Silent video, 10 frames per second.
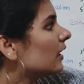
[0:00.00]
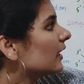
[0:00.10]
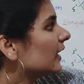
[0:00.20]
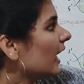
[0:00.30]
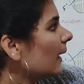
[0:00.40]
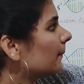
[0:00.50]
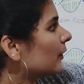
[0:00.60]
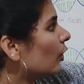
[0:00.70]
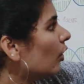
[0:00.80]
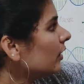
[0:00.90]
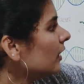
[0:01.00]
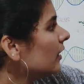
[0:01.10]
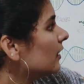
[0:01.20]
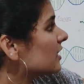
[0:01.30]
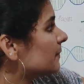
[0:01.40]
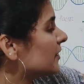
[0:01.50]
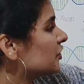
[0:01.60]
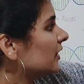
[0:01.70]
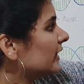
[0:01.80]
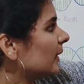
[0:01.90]
a cap or a
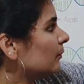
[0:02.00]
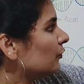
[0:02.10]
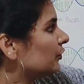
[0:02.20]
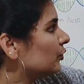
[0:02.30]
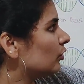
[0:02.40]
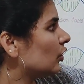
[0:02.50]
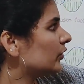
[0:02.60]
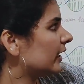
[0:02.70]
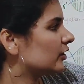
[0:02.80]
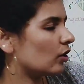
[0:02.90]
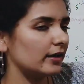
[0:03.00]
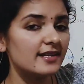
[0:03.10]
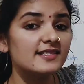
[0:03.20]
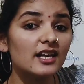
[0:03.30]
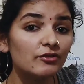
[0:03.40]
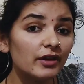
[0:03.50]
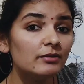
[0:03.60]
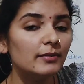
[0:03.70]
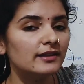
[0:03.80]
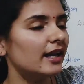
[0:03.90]
special type of nucleotide called as
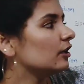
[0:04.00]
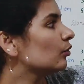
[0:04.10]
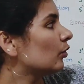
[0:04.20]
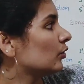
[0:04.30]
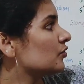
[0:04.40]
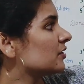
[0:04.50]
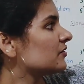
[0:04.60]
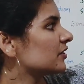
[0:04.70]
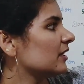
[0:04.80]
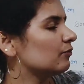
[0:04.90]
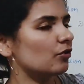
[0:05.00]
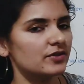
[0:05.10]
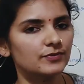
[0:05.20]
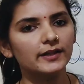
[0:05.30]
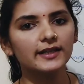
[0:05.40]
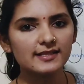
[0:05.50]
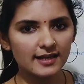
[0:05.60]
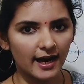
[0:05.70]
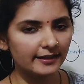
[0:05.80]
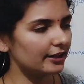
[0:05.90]
7-methylguanosine triphosphate is
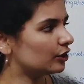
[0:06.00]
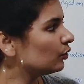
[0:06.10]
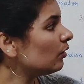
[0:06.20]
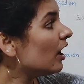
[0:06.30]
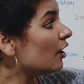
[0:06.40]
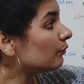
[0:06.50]
added to